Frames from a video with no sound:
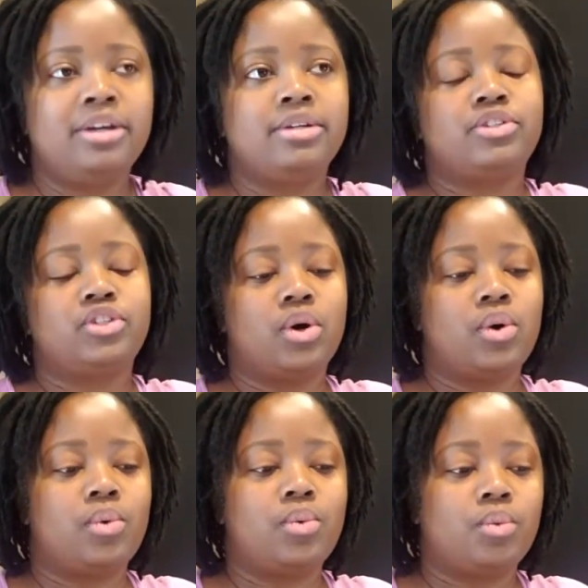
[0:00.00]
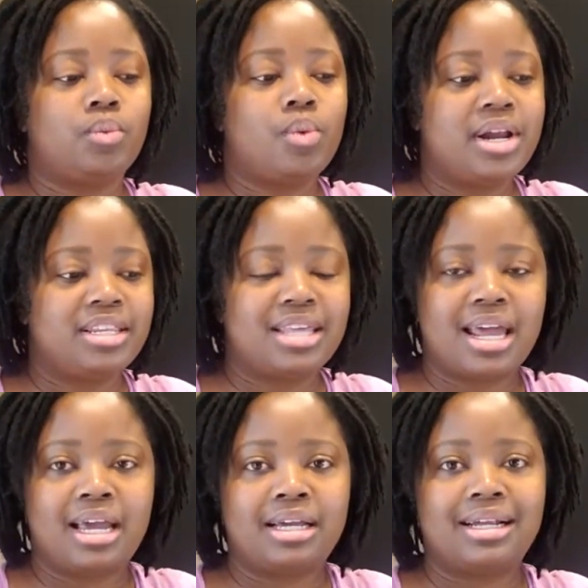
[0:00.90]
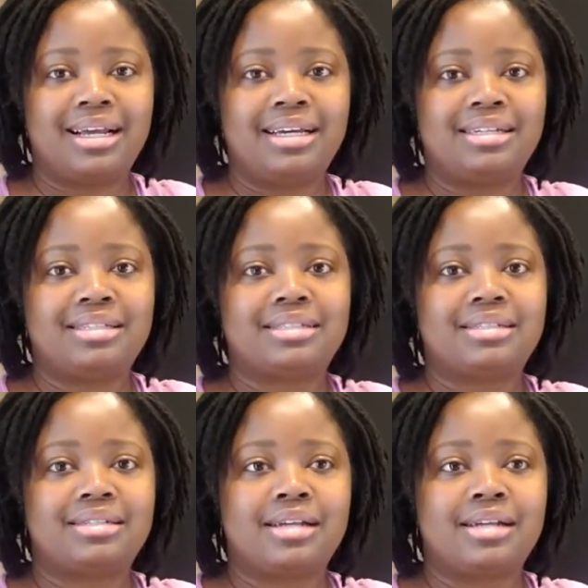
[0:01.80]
So one thing is,